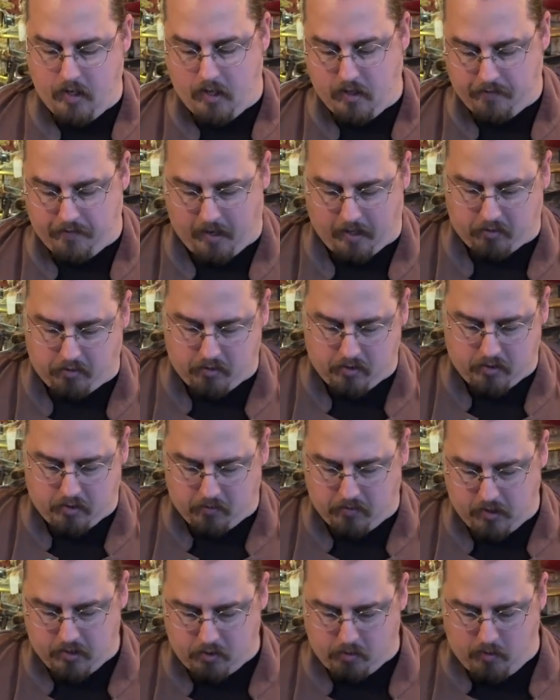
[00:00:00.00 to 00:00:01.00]
factory. So
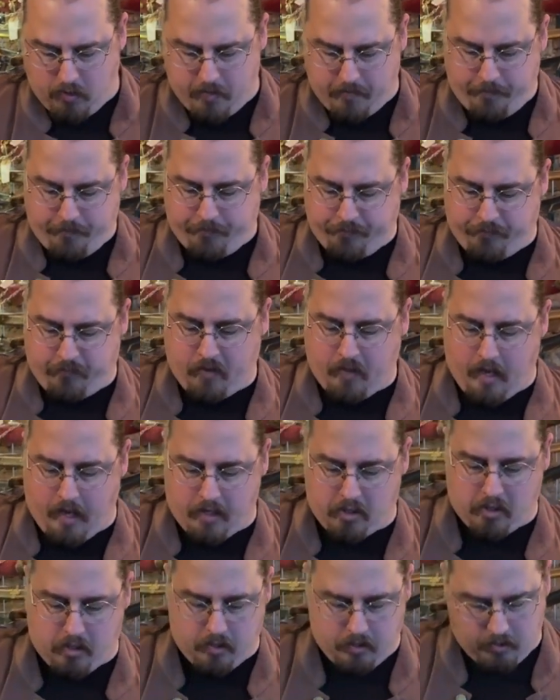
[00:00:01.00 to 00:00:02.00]
this one
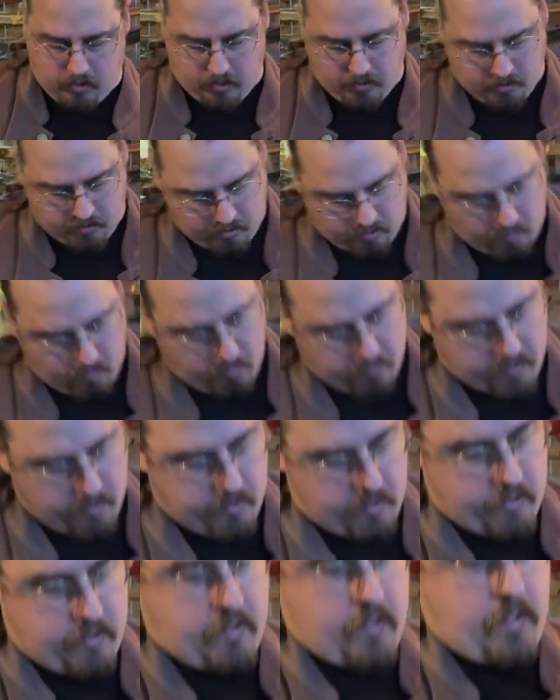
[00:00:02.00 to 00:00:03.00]
actually uses